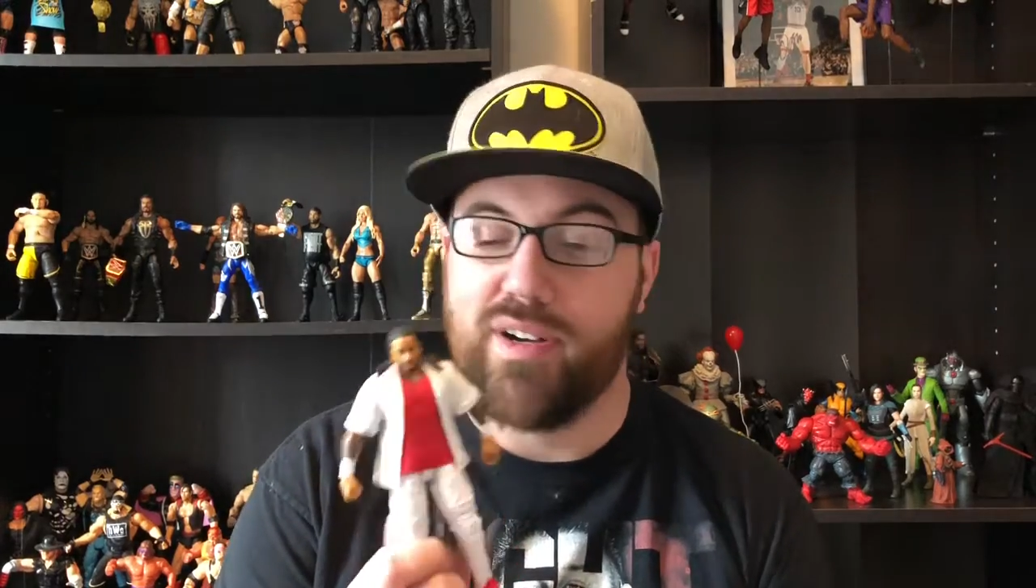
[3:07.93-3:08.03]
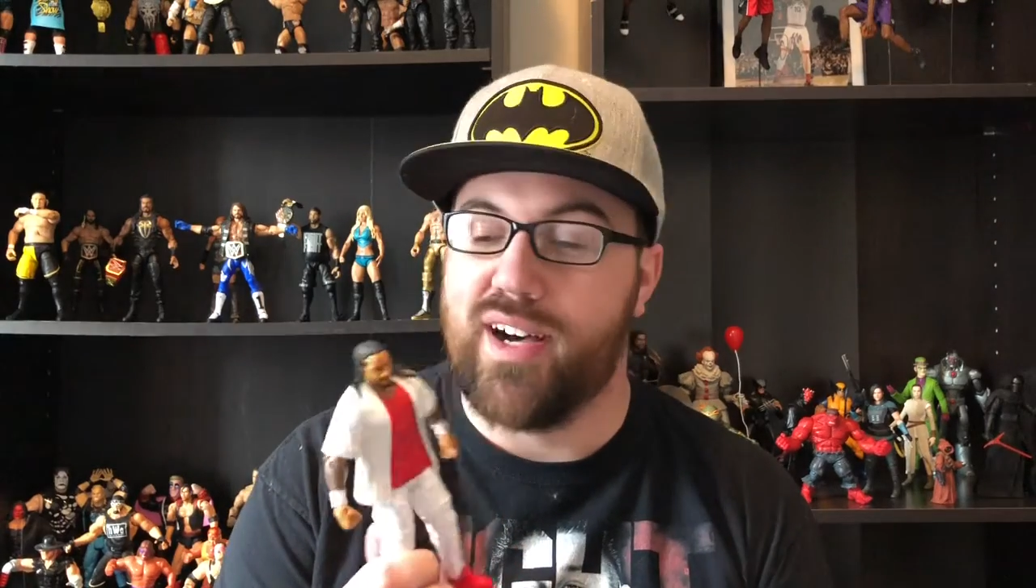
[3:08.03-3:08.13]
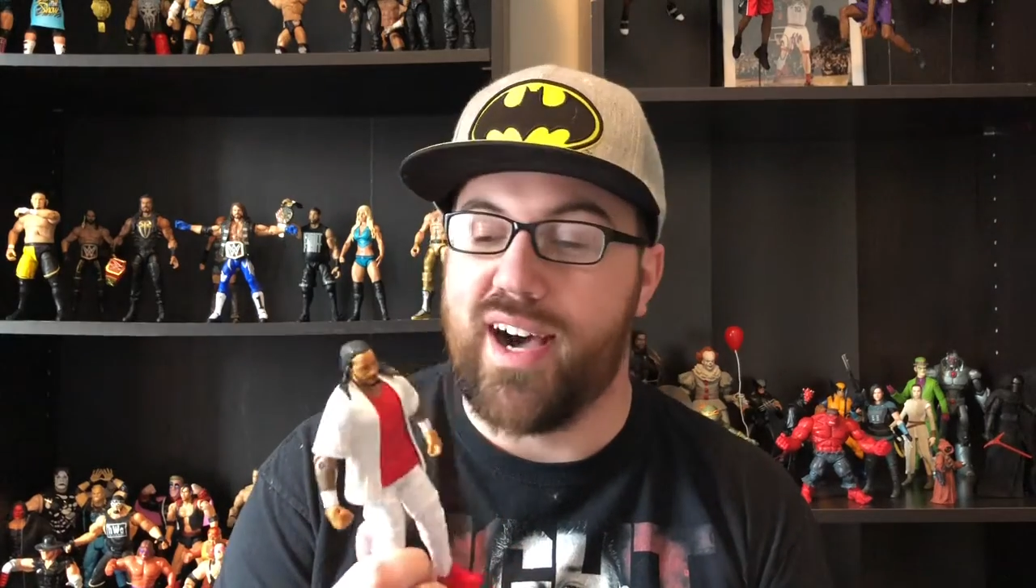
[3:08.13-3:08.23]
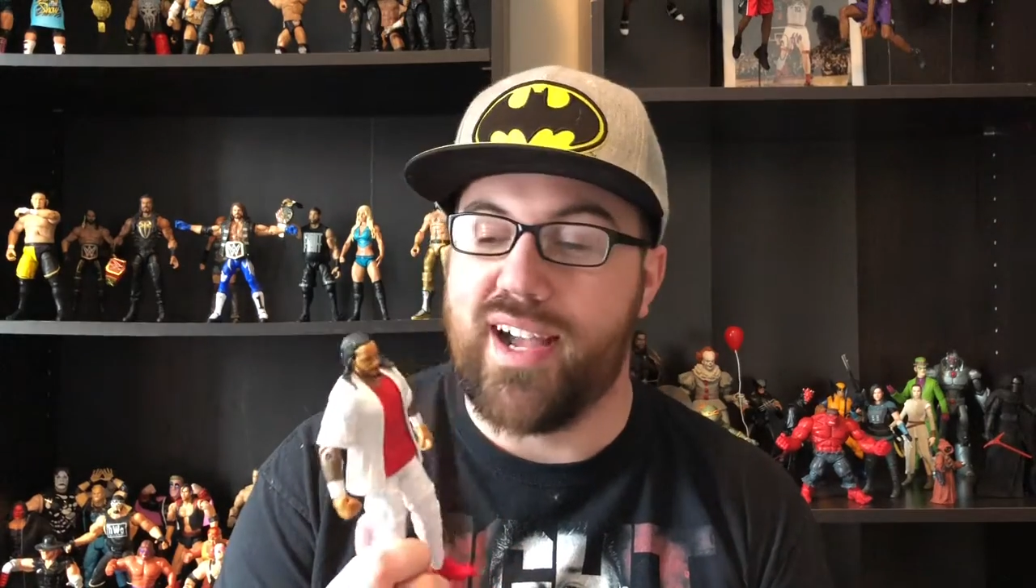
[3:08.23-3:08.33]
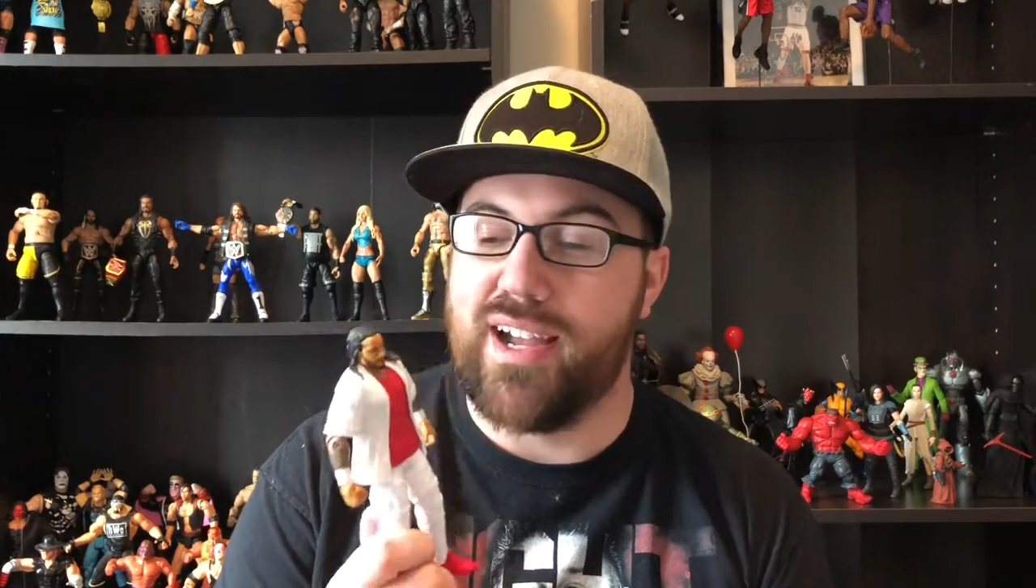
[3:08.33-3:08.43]

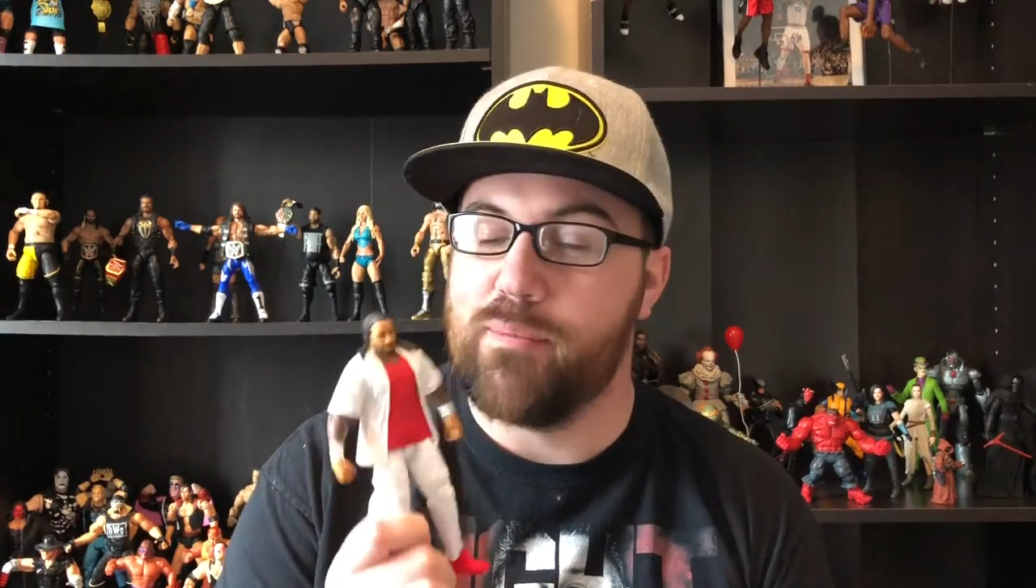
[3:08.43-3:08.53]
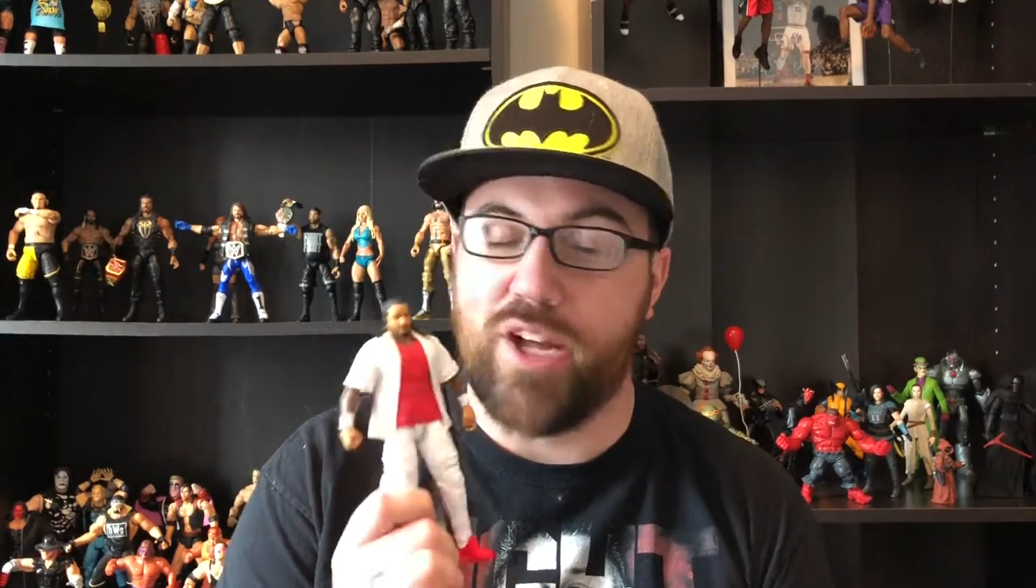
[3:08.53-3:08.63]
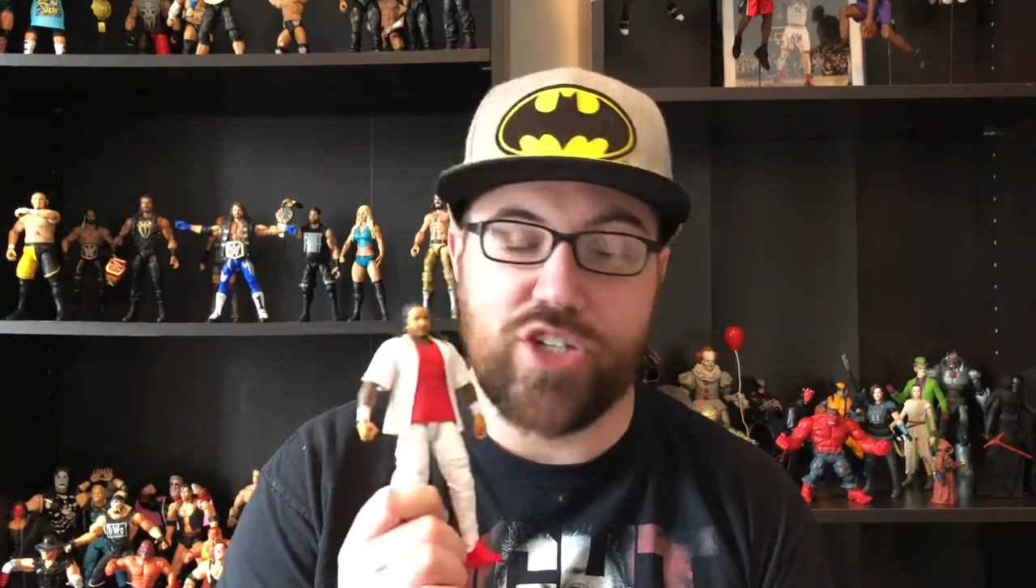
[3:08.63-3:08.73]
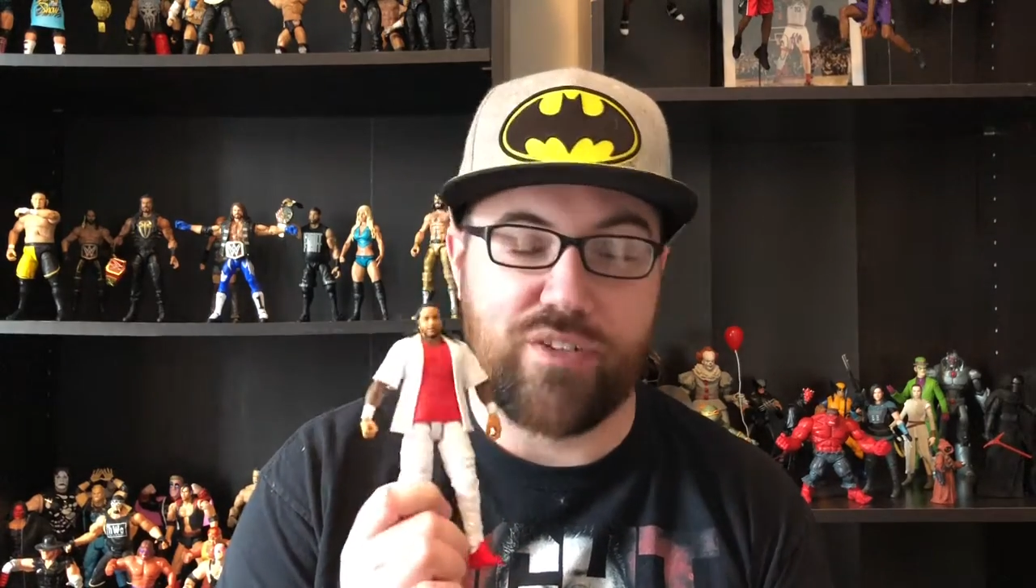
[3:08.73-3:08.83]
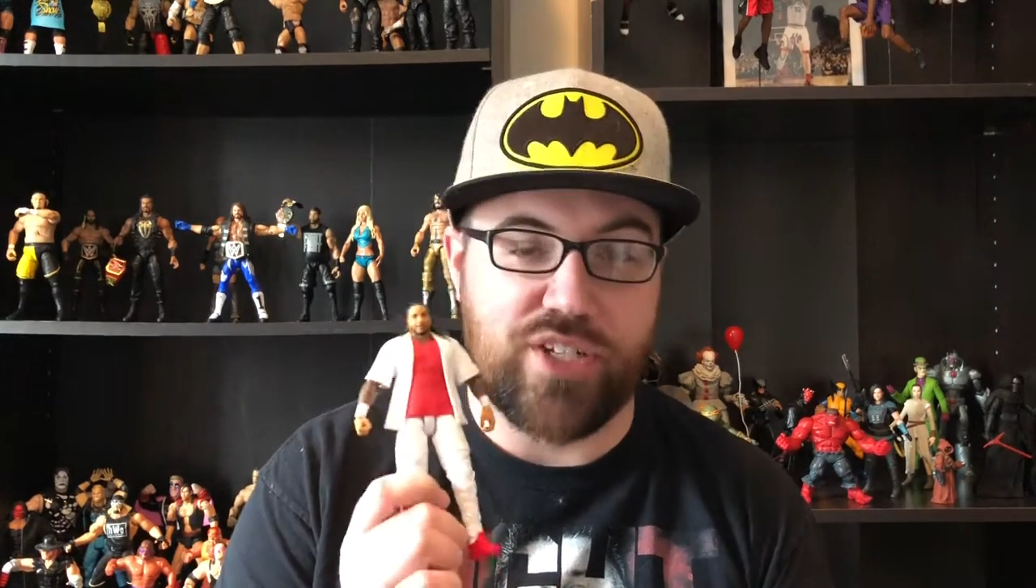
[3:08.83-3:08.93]
I'm
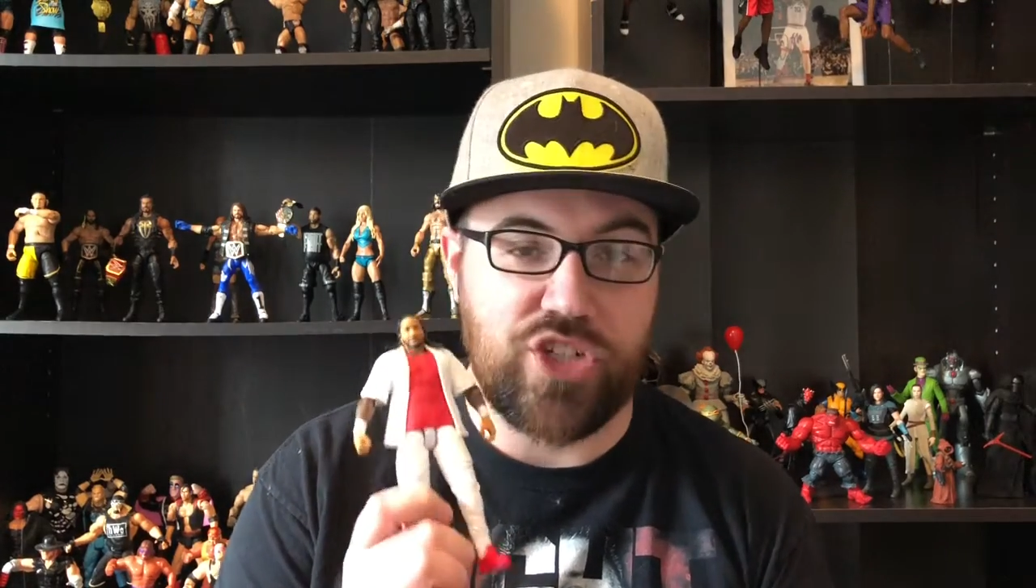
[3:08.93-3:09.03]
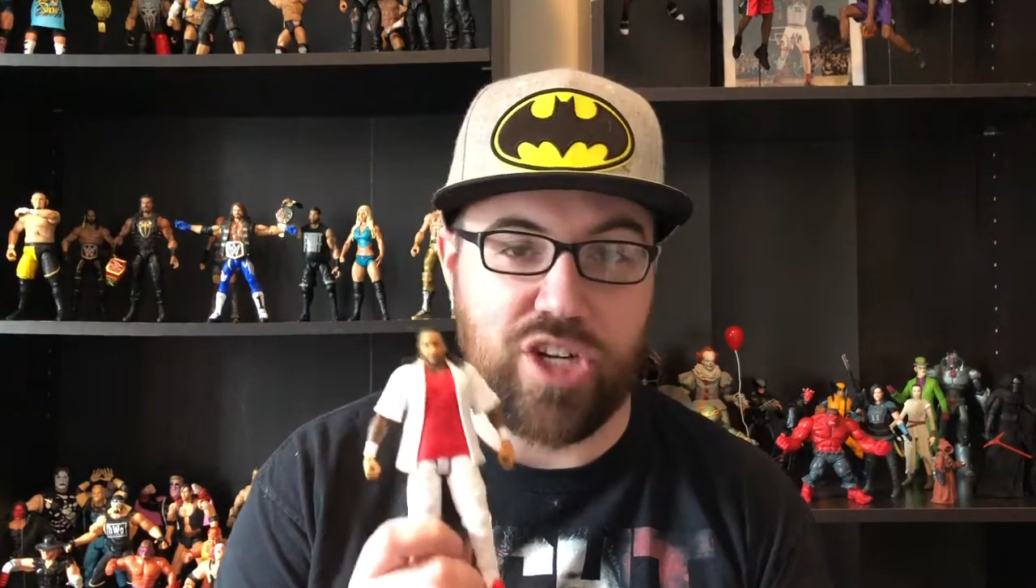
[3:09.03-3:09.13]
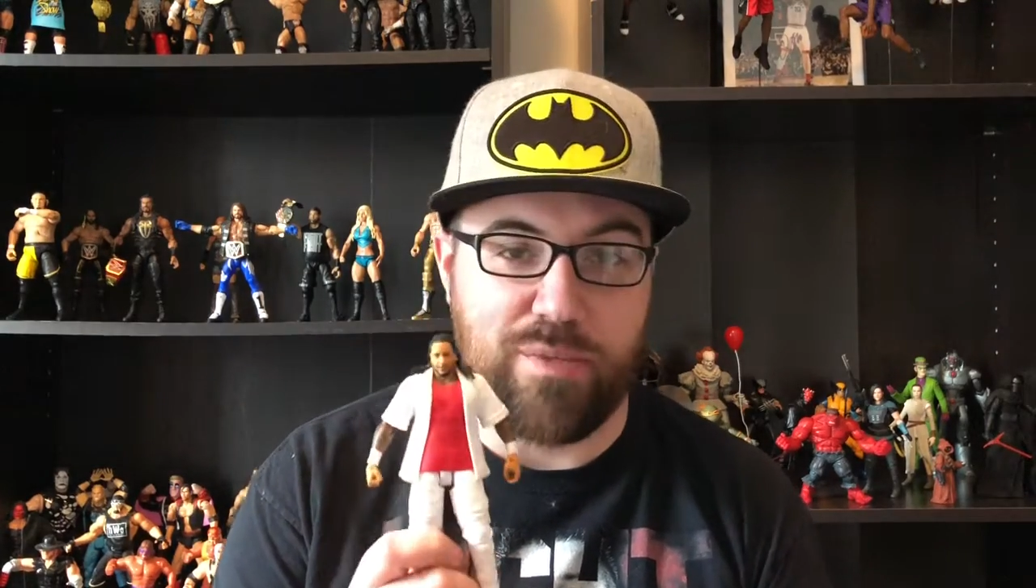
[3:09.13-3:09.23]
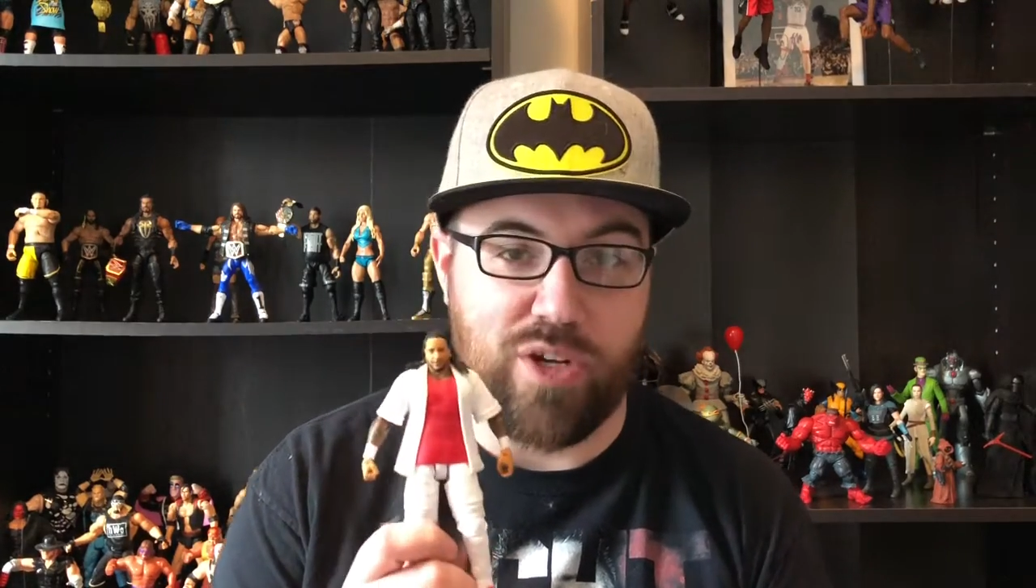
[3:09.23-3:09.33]
not sure if it's Jimmy